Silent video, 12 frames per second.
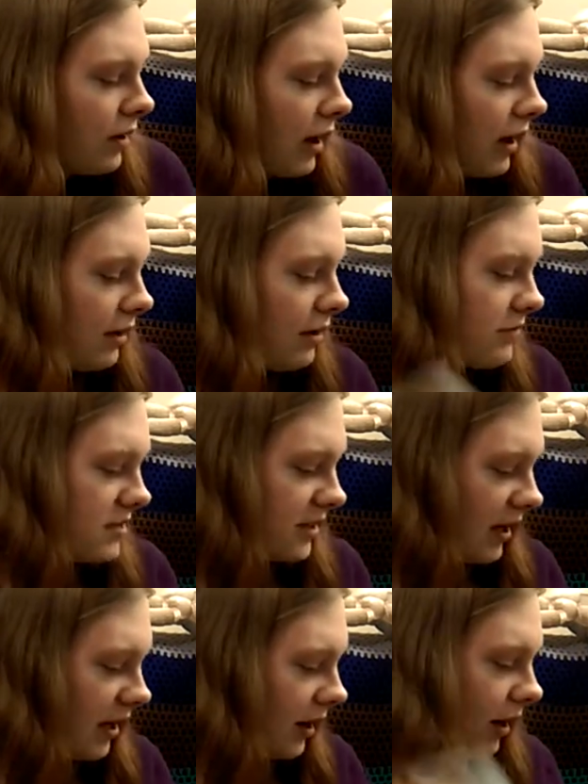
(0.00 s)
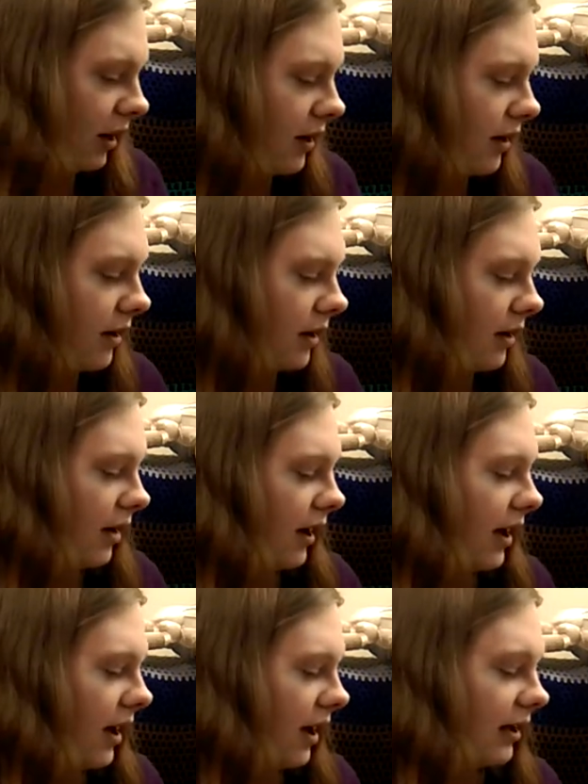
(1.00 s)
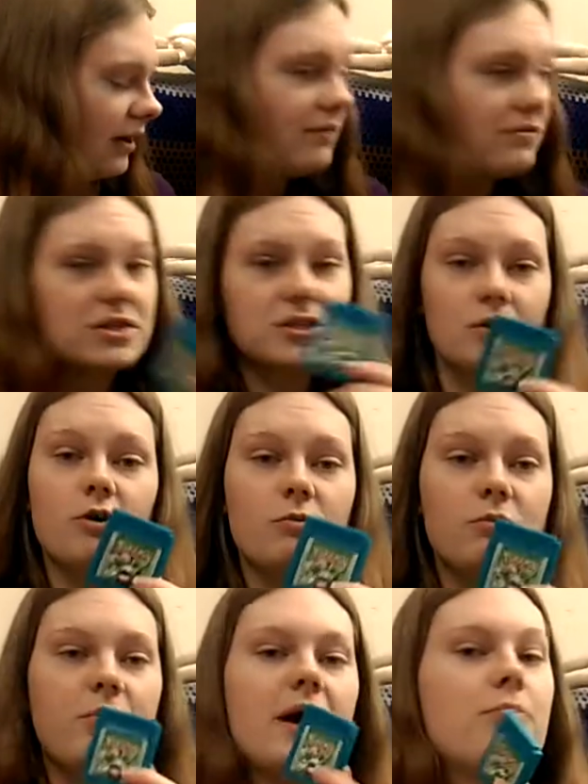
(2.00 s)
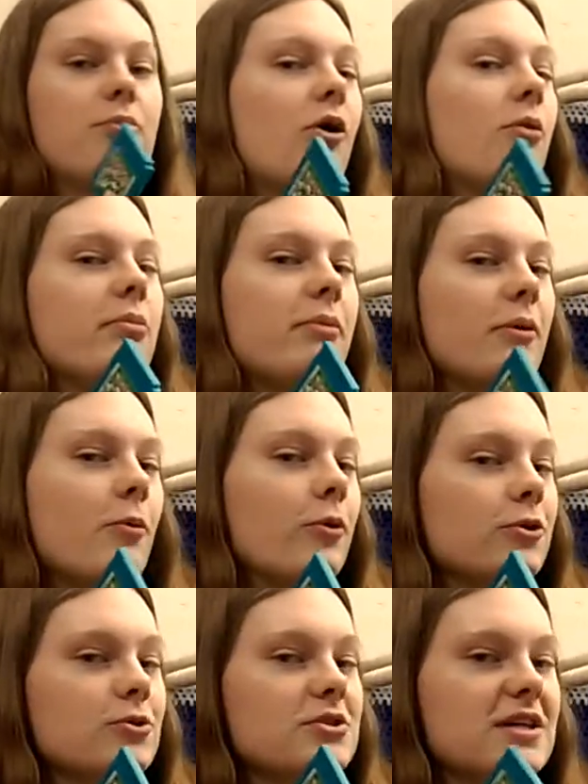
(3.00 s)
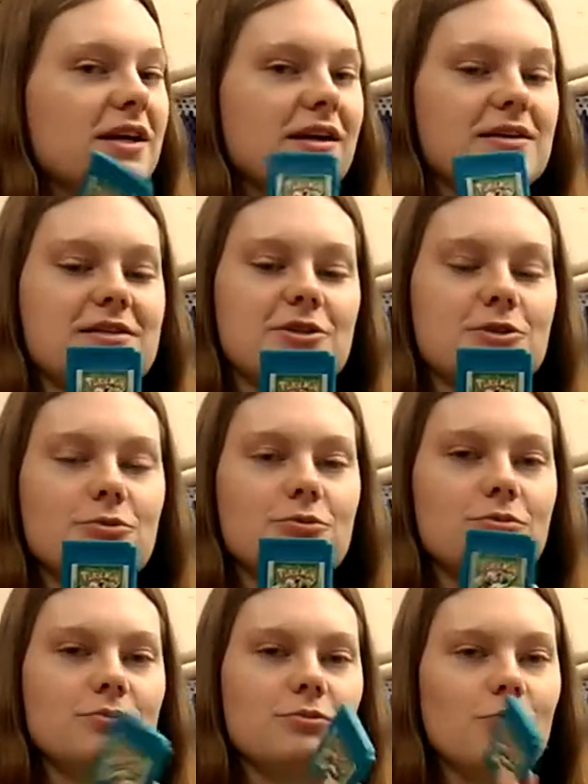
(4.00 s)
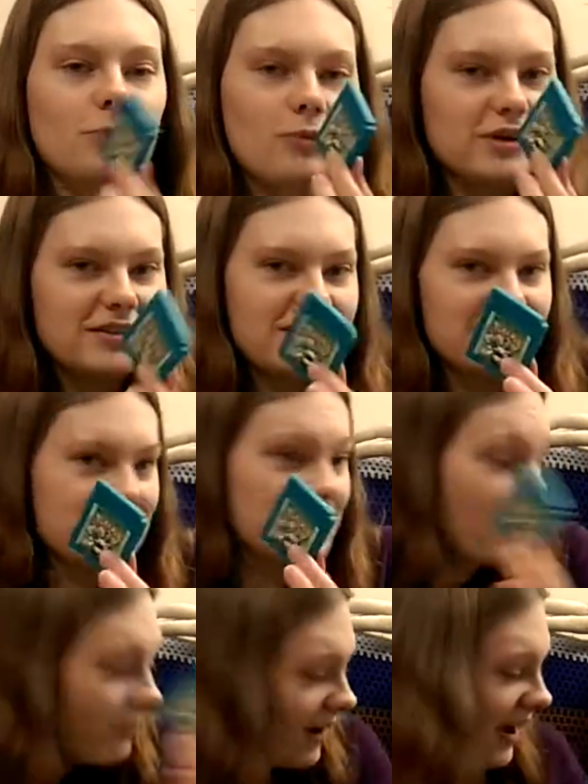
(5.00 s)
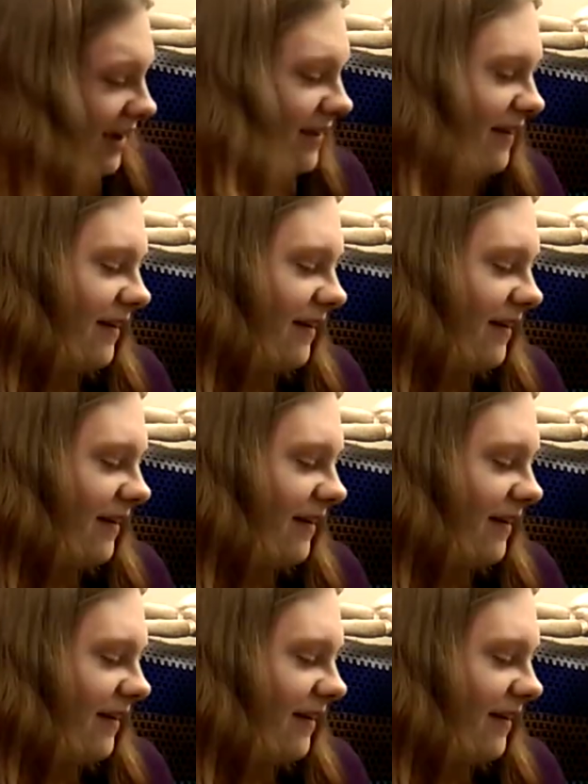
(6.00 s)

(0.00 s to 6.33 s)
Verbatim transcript: I love the sticker. Uh, I love the soap, but I probably won't use it because I don't want it to go away.